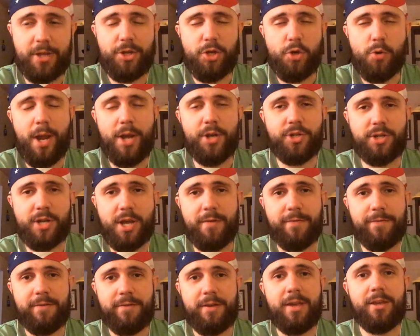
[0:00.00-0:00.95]

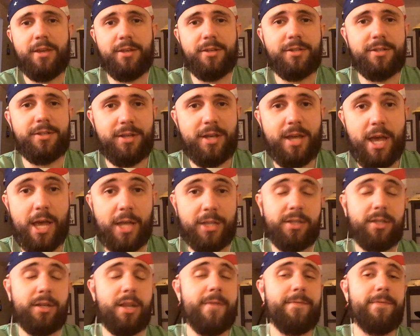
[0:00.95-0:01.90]
UHF is,
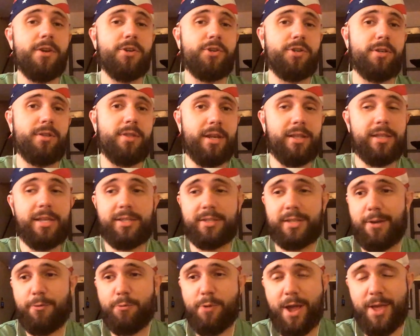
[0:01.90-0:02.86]
as the definition that at least
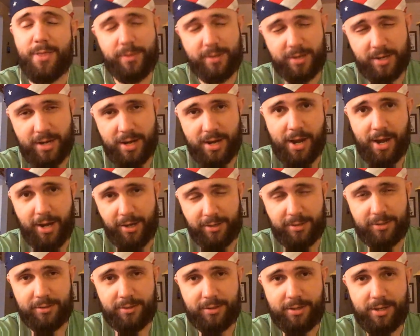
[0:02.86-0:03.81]
I read
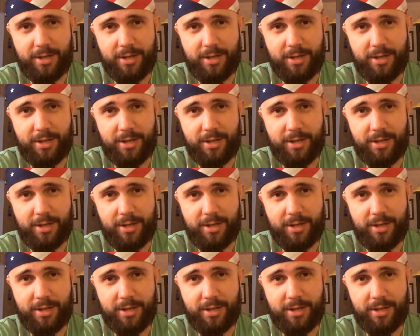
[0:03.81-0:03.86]
tonight,